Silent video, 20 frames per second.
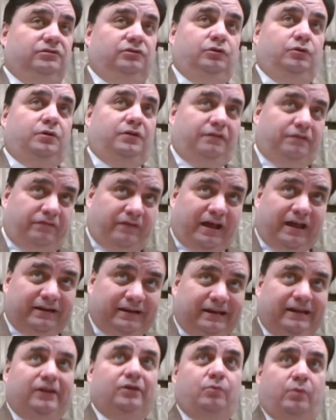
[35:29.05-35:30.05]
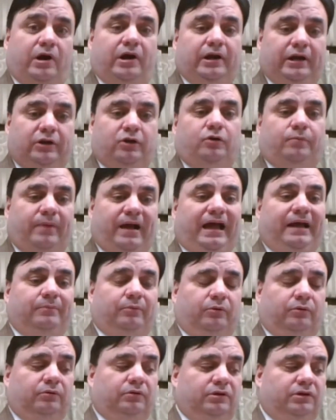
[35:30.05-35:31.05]
you can find anywhere in your
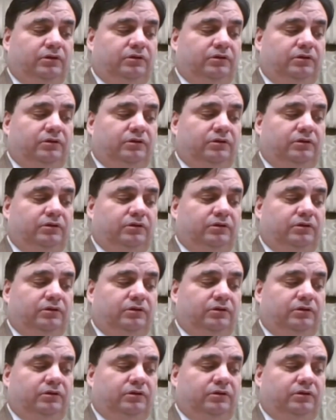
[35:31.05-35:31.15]
Bible.